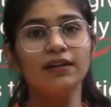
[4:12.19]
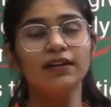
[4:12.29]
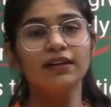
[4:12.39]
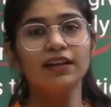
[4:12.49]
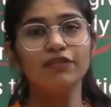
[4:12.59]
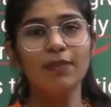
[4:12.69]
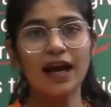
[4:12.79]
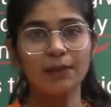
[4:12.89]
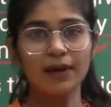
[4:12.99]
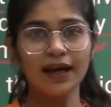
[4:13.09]
retrieve
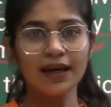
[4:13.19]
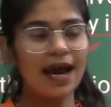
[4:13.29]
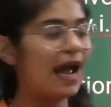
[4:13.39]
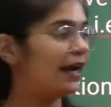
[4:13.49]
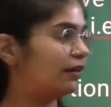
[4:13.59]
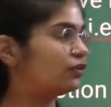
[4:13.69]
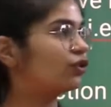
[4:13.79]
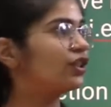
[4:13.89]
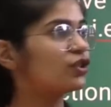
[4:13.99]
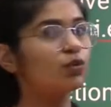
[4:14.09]
back my hand. So
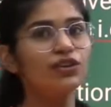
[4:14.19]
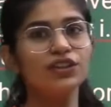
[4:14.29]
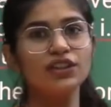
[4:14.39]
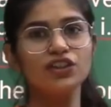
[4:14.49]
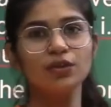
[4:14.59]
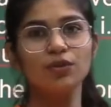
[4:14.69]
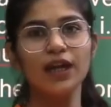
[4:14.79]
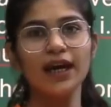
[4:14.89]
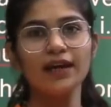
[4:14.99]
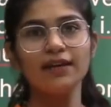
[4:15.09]
this was the
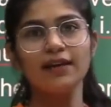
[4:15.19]
stimuli.